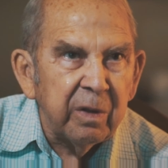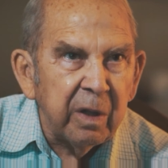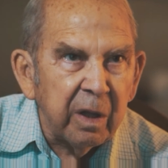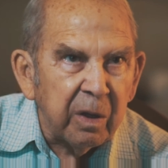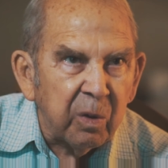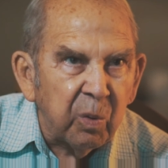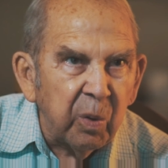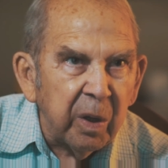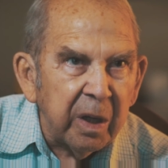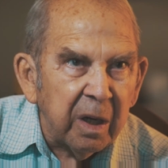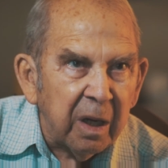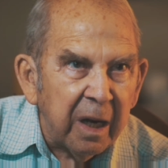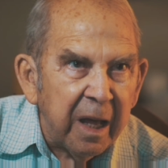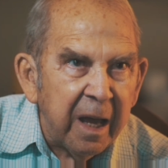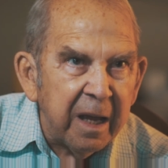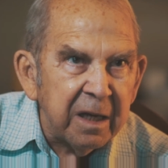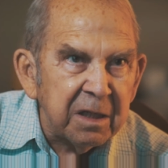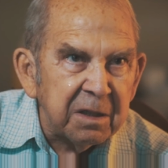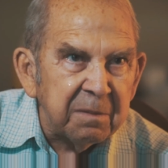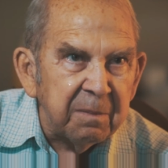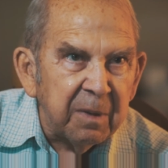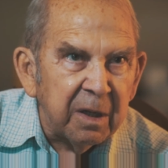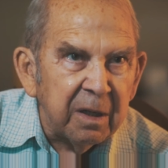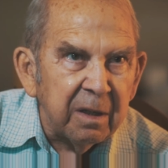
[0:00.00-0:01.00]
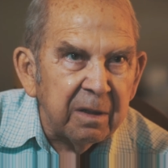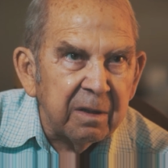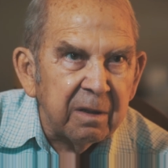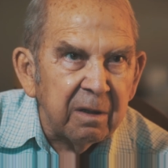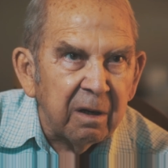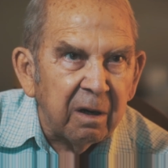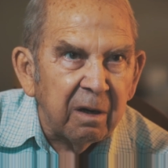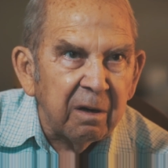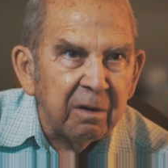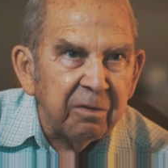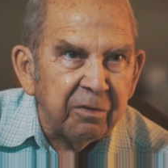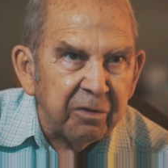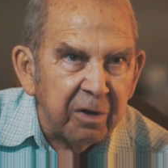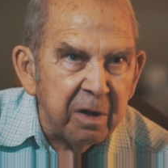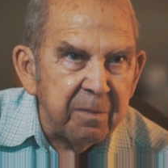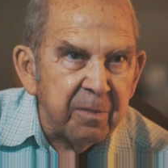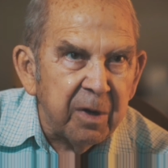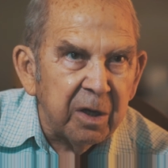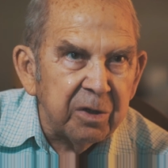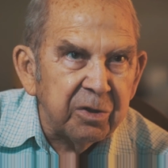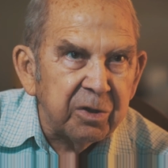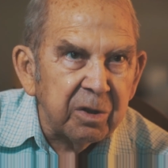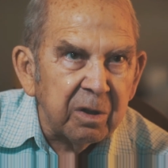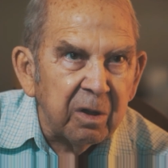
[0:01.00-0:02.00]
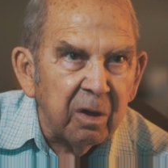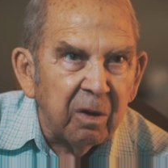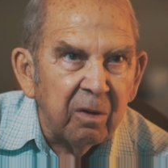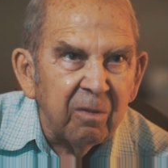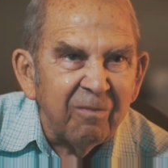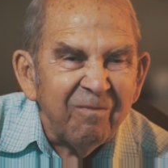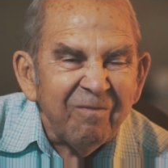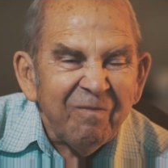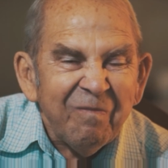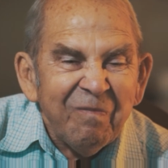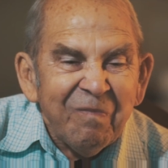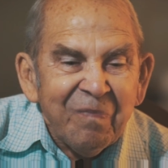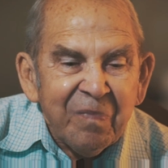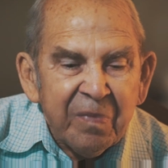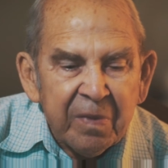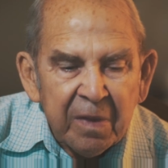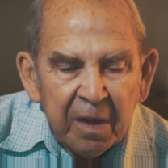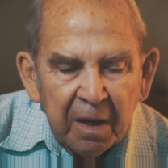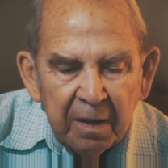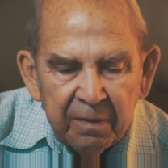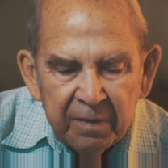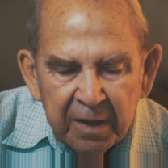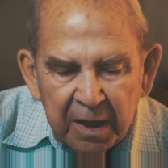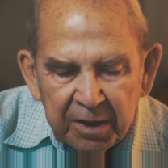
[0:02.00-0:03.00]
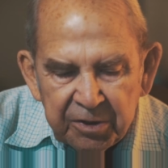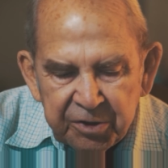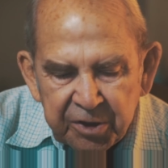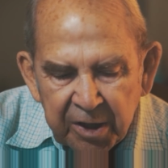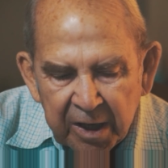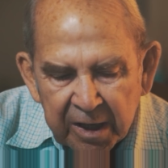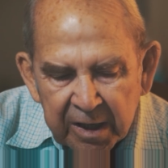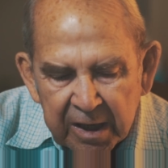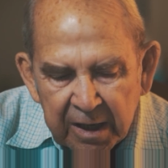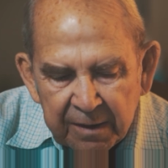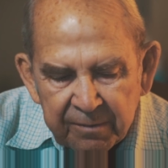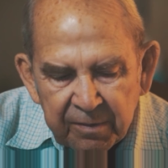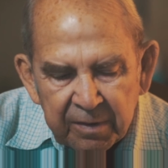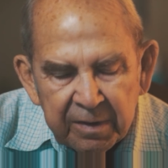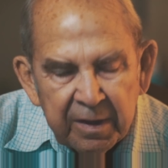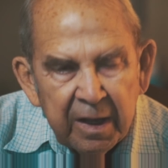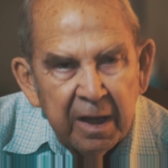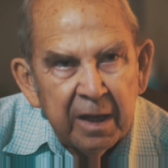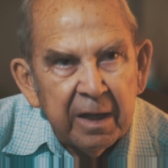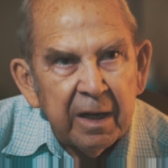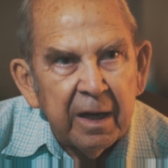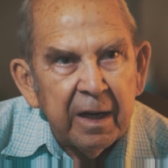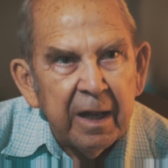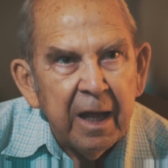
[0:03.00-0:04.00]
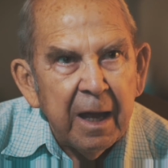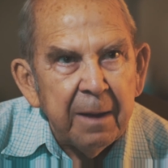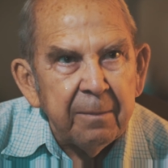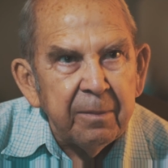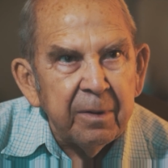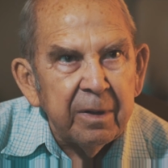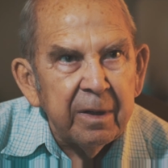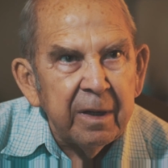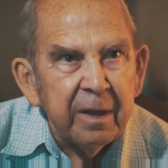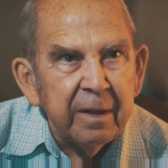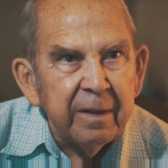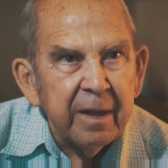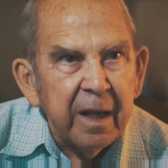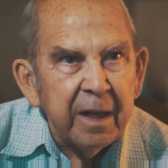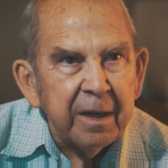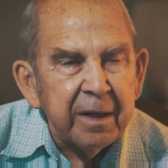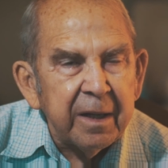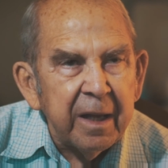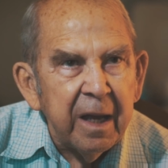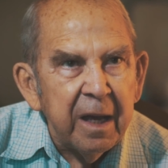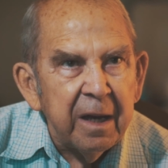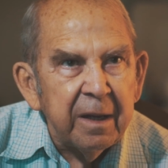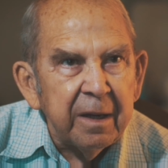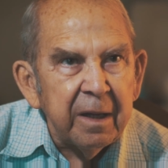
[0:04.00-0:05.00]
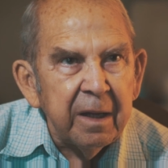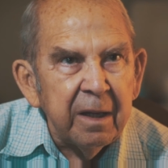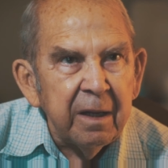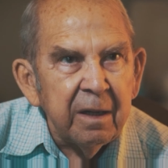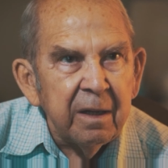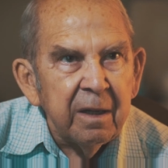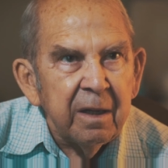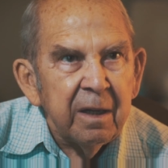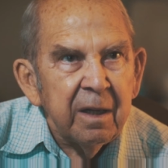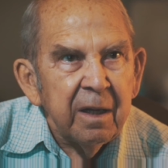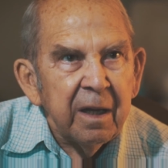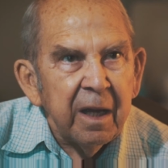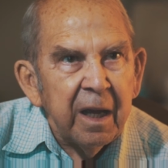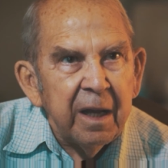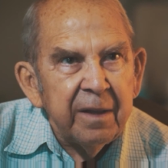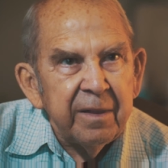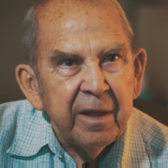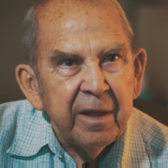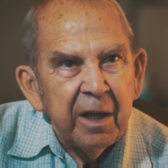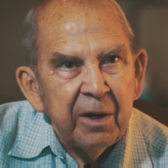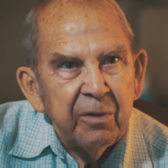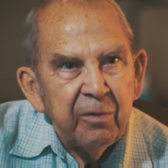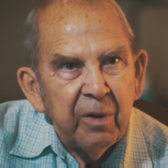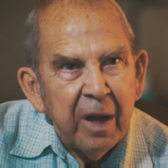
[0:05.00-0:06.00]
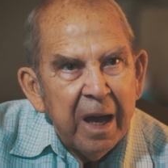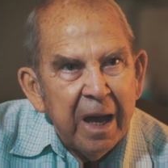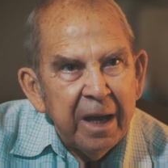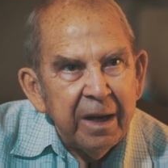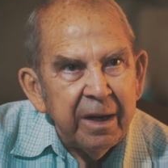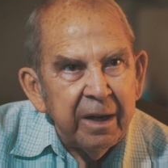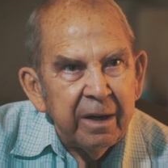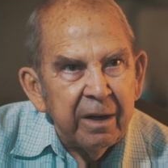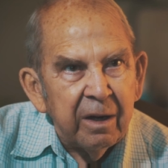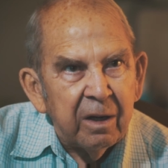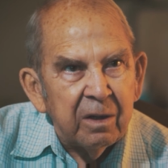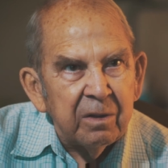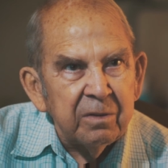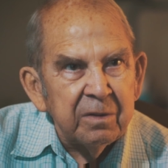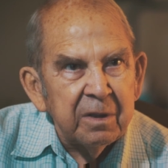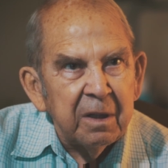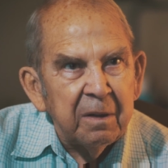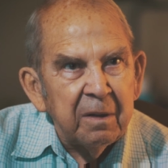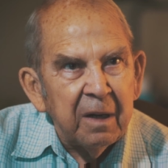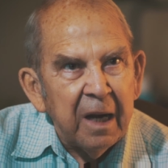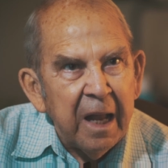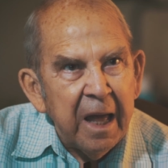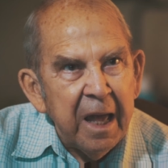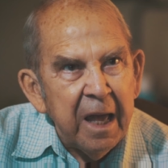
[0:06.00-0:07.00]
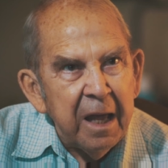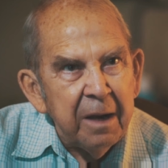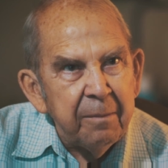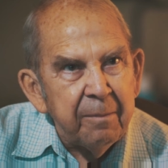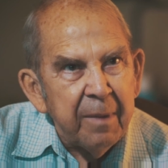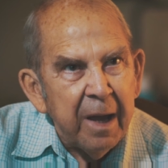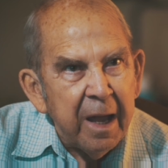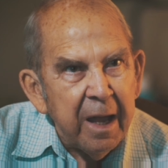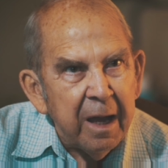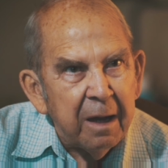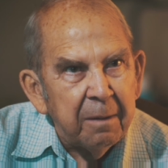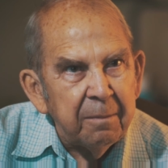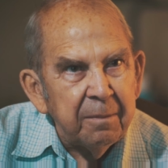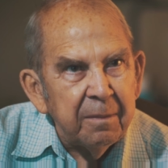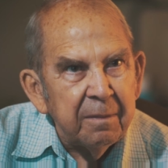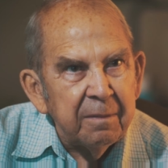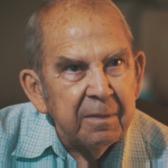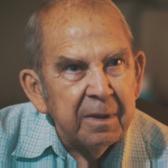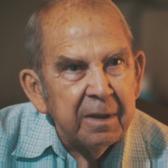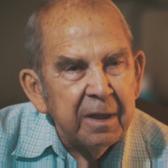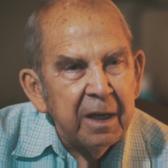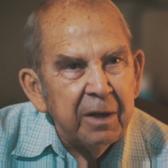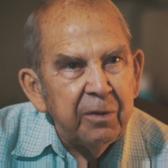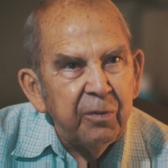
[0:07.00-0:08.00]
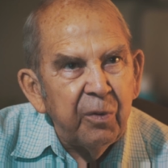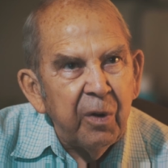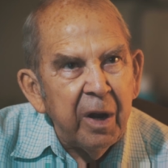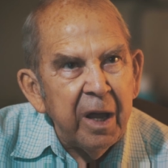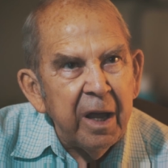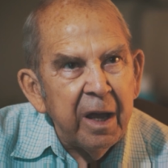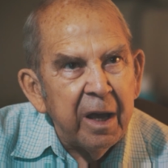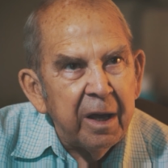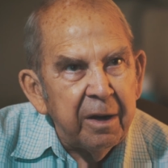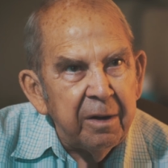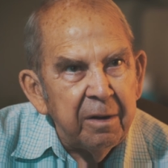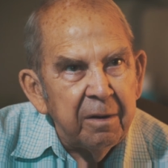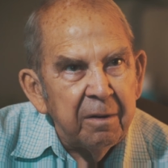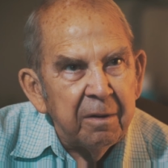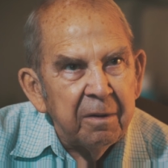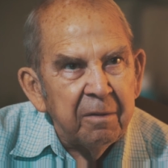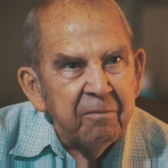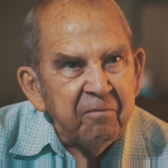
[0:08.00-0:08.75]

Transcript: they quit last month or 3 months ago. They'd check everything that happened in that county, and they'd write it on the land map in red.